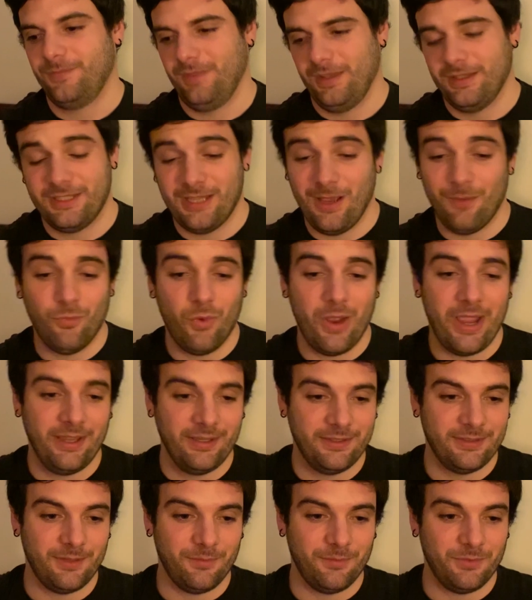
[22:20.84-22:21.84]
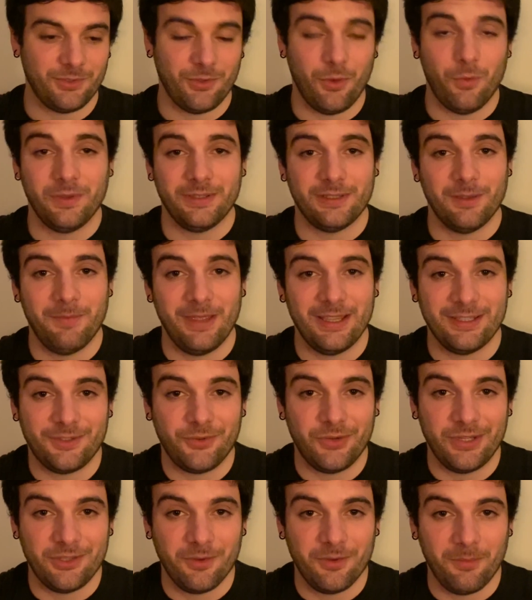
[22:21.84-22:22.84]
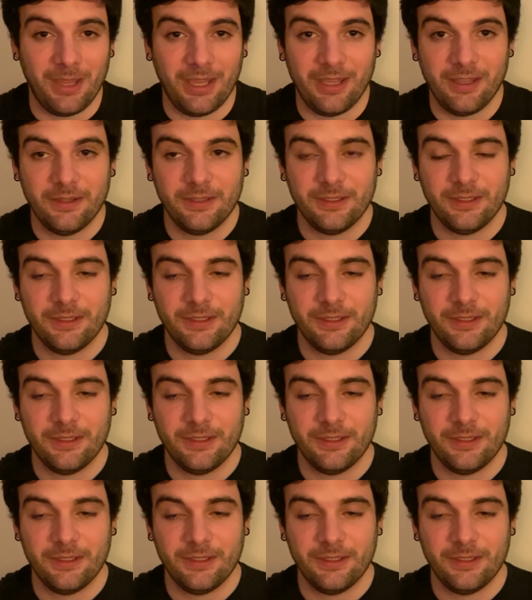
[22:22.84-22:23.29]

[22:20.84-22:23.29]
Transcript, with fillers: In some ways, it was always a mystery to me.